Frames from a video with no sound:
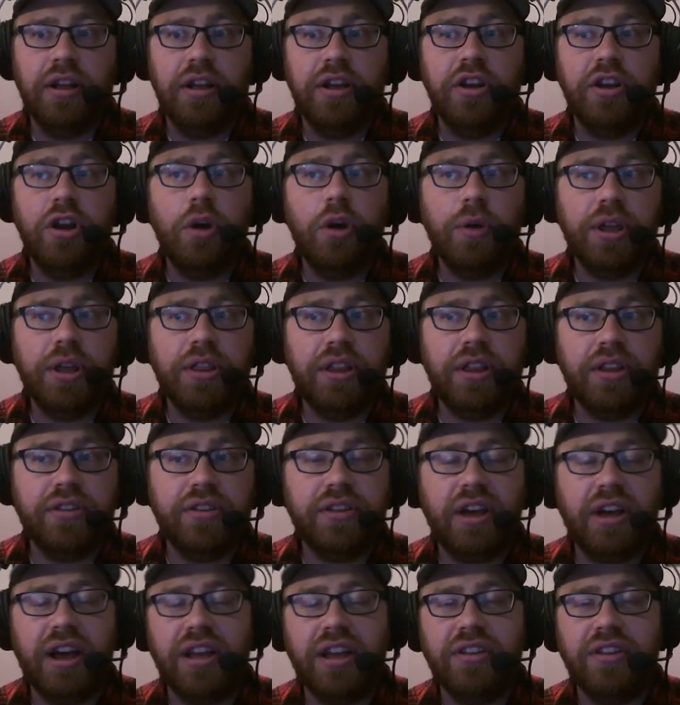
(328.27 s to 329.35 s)
Knowing this,
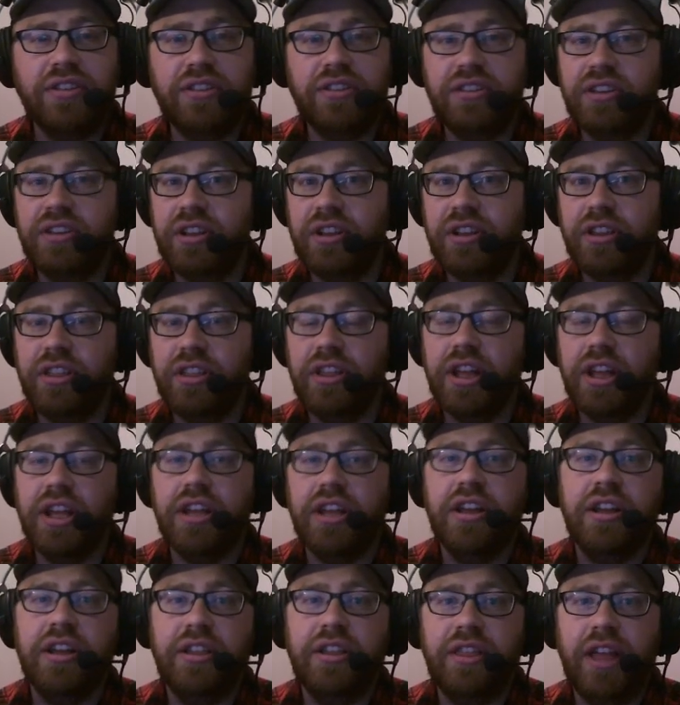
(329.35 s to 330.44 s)
I still
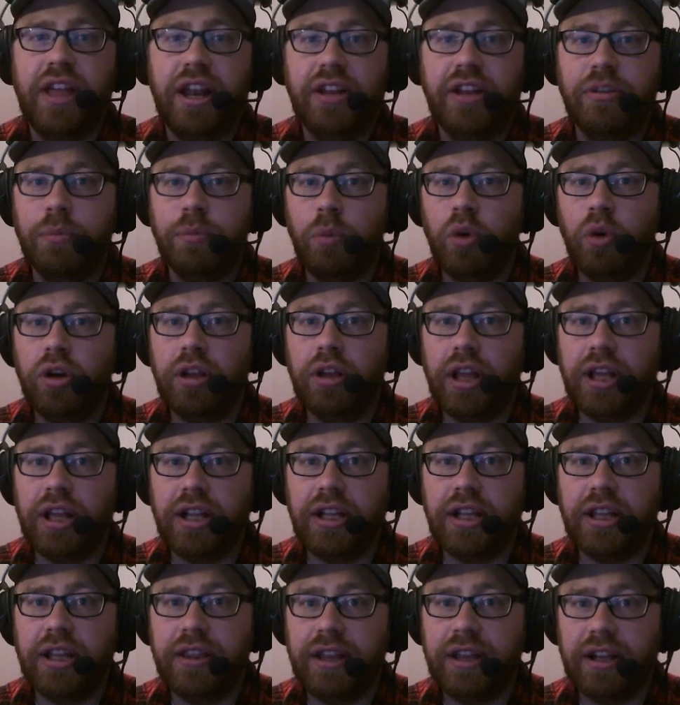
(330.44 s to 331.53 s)
think that it's more
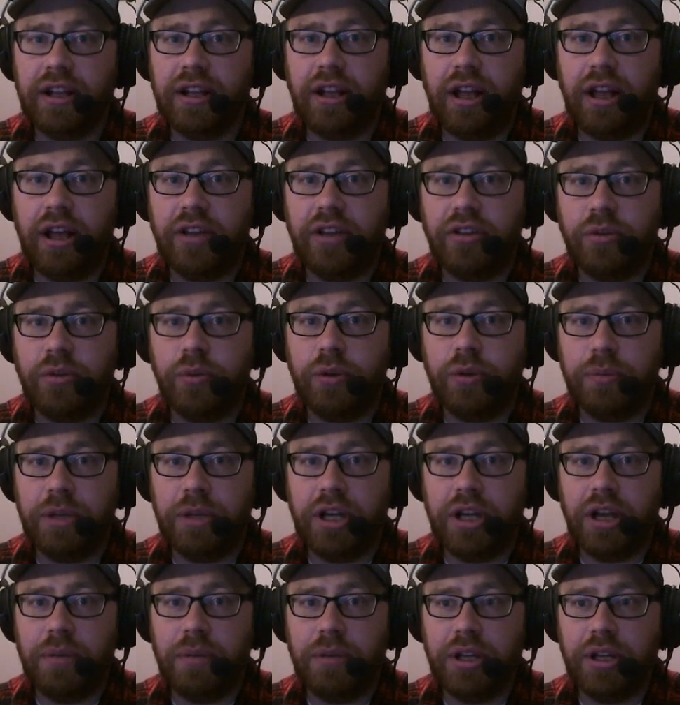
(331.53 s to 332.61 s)
likely that CLAAS will be
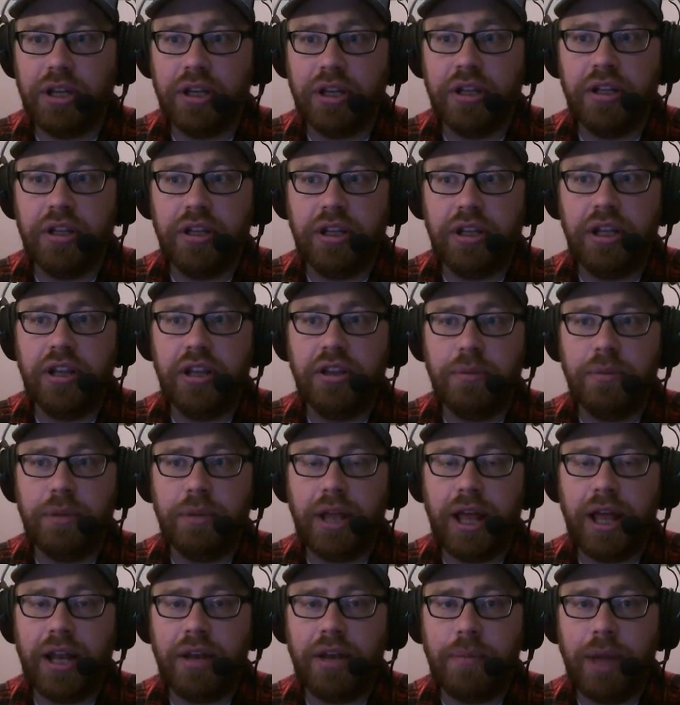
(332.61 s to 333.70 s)
coming in the
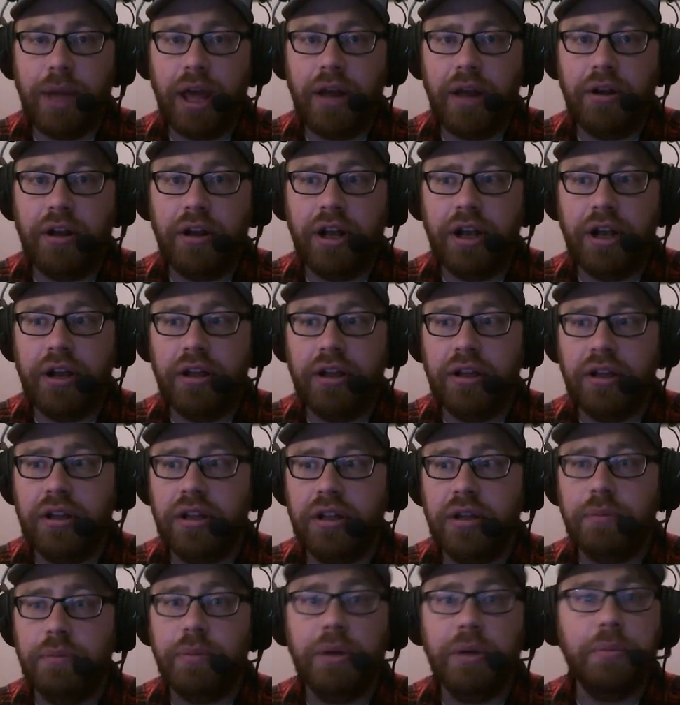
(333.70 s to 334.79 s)
Platinum add-on,
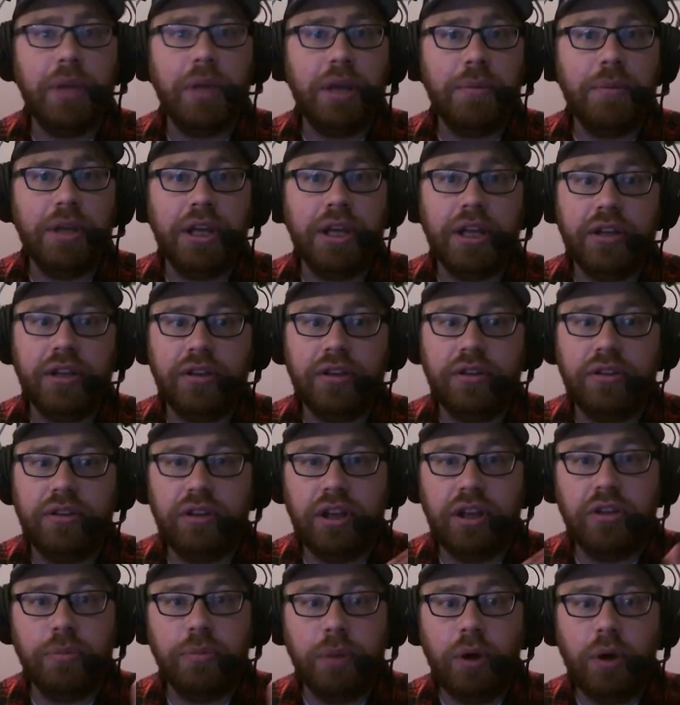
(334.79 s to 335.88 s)
but maybe it's
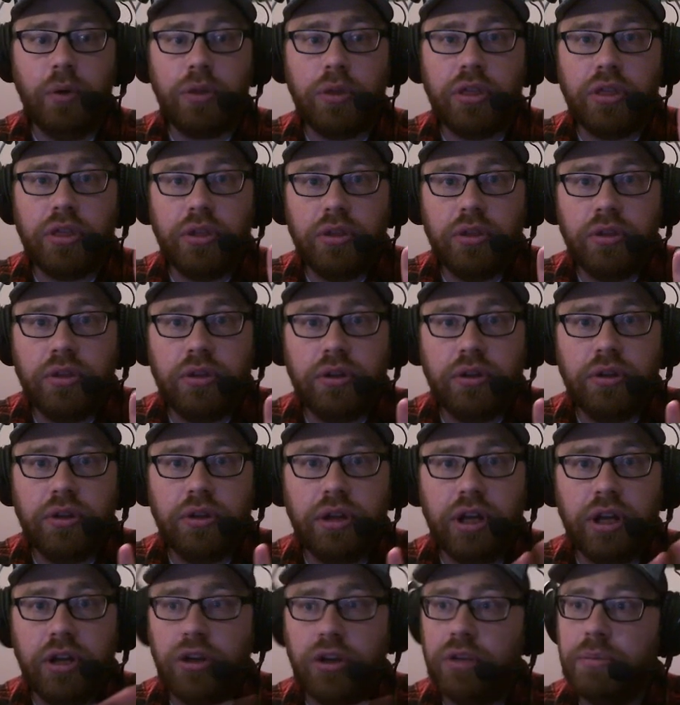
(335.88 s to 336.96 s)
it's both.
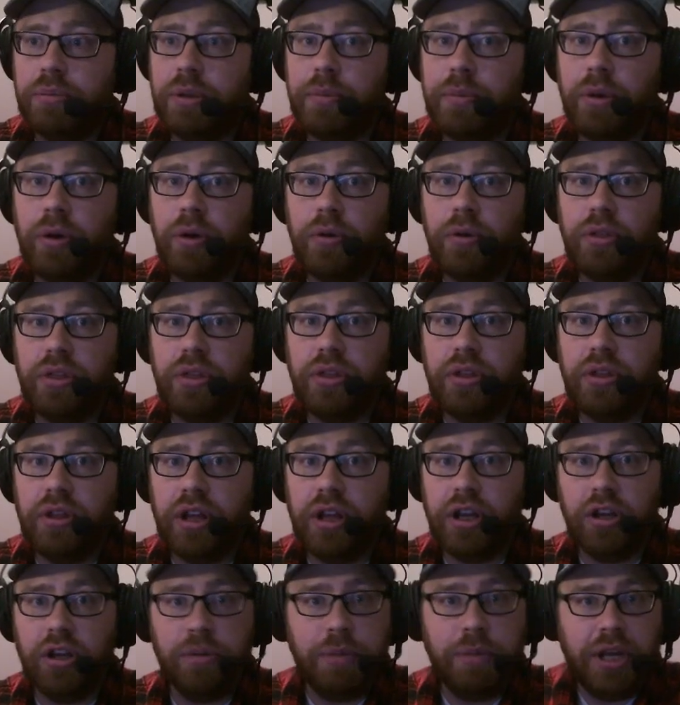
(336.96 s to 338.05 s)
It could be both. It
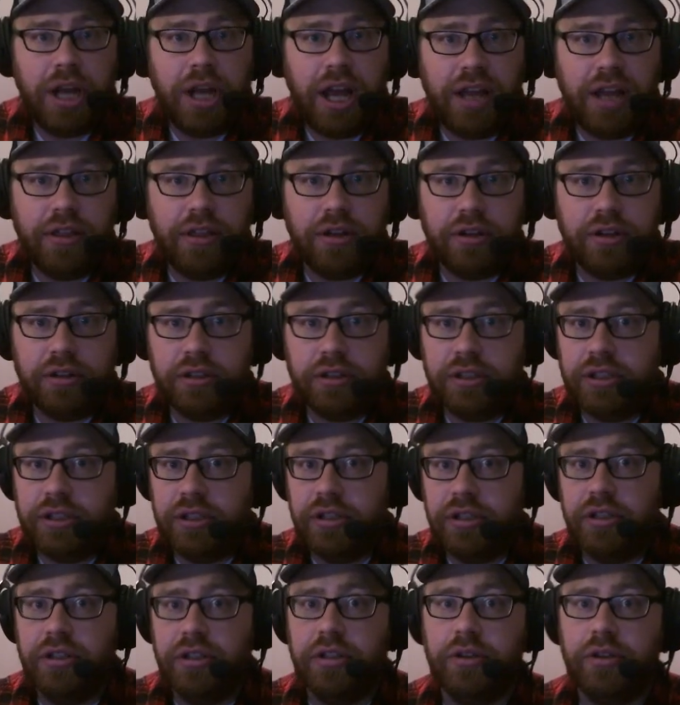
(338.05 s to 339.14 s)
could be neither.
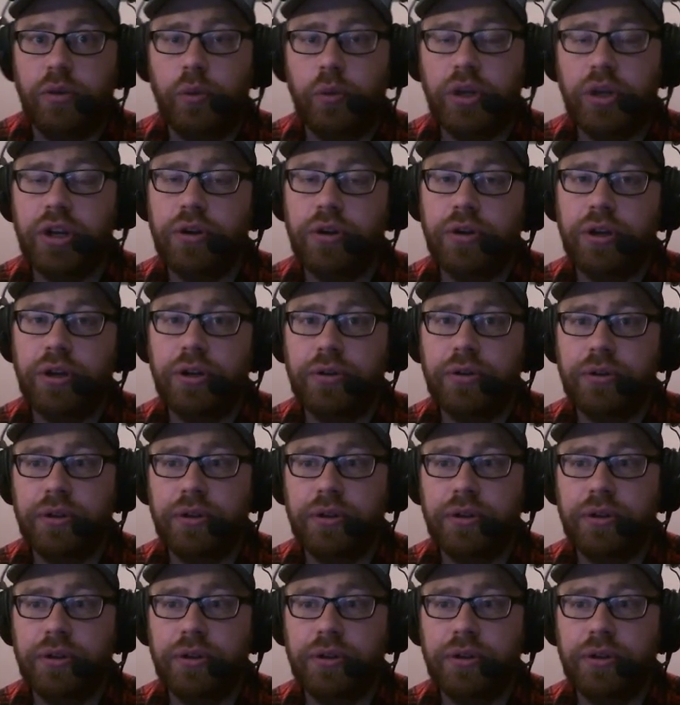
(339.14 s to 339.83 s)
We don't know.